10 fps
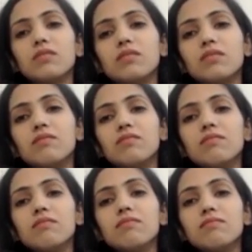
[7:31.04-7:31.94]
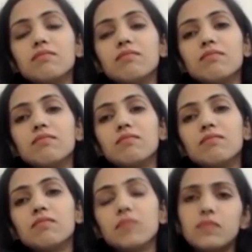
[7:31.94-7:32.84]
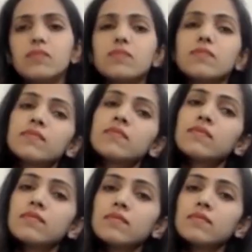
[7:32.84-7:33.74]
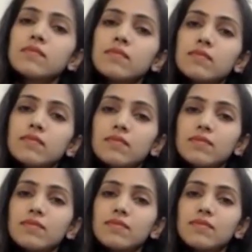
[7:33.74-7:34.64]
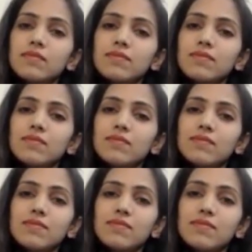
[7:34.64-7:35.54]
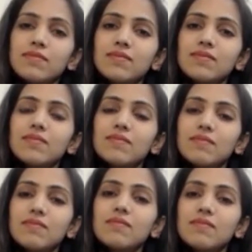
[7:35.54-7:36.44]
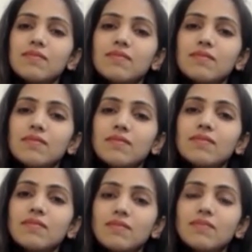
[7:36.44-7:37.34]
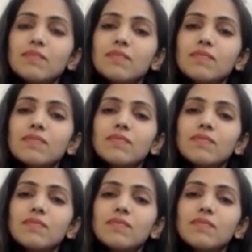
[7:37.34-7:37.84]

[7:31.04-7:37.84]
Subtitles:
[no speech]